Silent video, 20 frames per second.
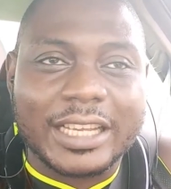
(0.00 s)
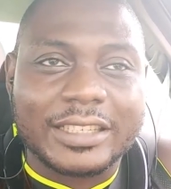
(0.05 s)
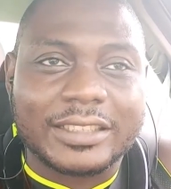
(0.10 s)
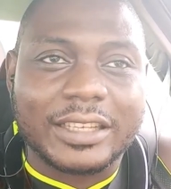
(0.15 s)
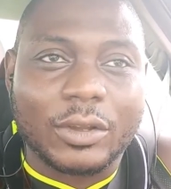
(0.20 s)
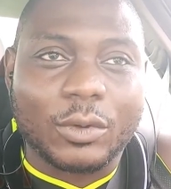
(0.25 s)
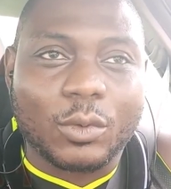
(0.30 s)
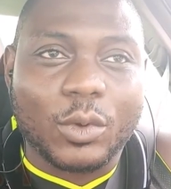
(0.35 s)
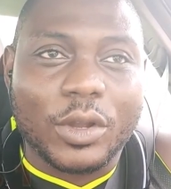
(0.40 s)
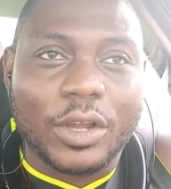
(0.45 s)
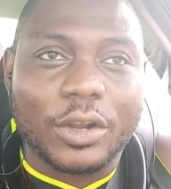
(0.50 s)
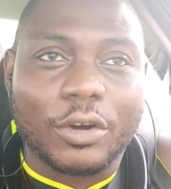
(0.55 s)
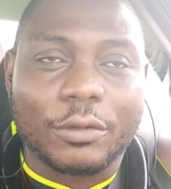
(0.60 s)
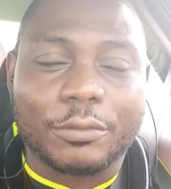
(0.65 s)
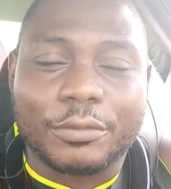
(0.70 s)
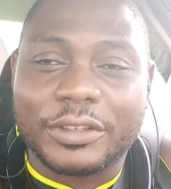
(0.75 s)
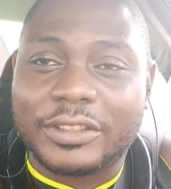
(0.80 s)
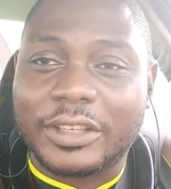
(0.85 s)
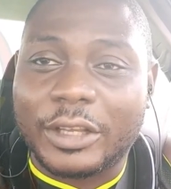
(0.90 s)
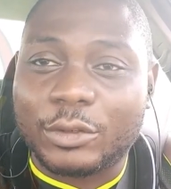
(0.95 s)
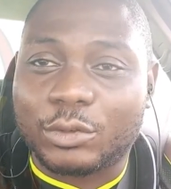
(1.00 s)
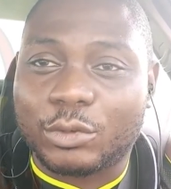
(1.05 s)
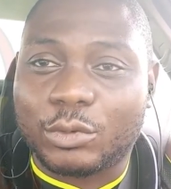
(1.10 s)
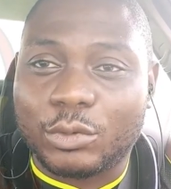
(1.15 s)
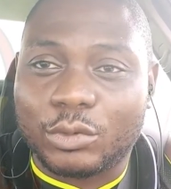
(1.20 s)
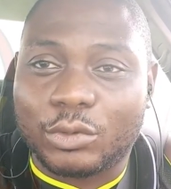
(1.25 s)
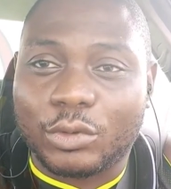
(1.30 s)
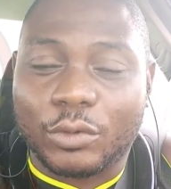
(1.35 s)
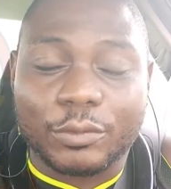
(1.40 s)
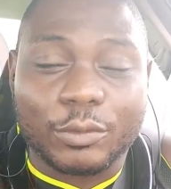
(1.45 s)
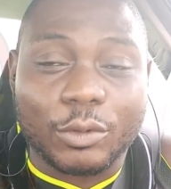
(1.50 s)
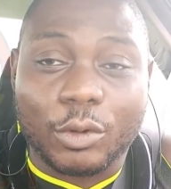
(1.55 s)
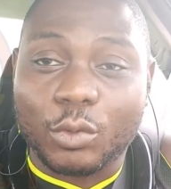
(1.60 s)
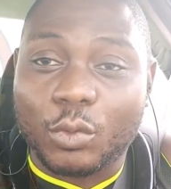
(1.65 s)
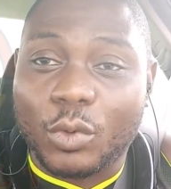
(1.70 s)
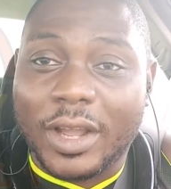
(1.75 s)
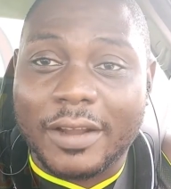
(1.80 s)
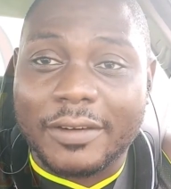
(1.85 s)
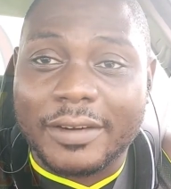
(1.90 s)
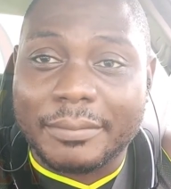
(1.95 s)
as a way of his excuse of
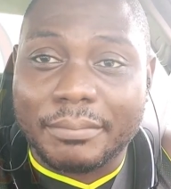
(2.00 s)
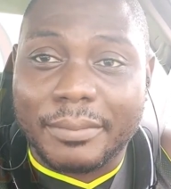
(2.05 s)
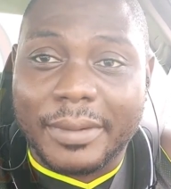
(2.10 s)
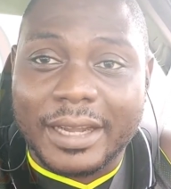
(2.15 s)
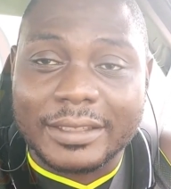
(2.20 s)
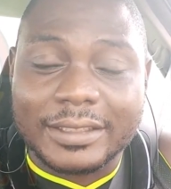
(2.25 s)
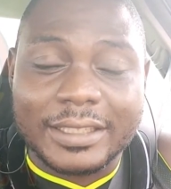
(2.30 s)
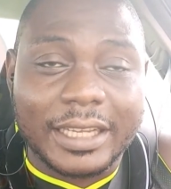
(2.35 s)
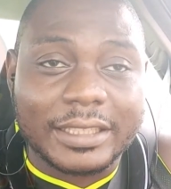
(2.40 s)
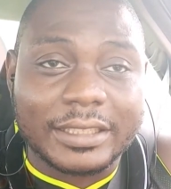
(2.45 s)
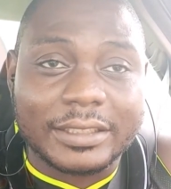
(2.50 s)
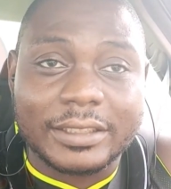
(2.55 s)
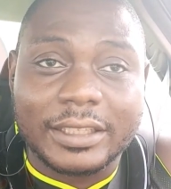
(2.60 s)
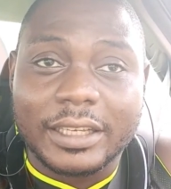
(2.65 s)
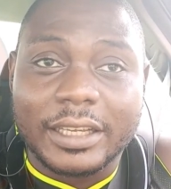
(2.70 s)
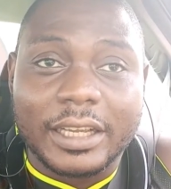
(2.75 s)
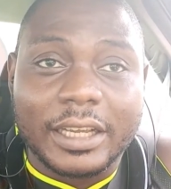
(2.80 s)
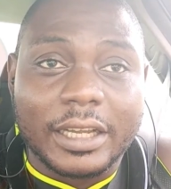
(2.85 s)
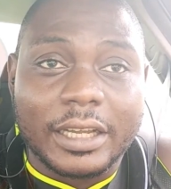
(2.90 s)
not wearing mask, that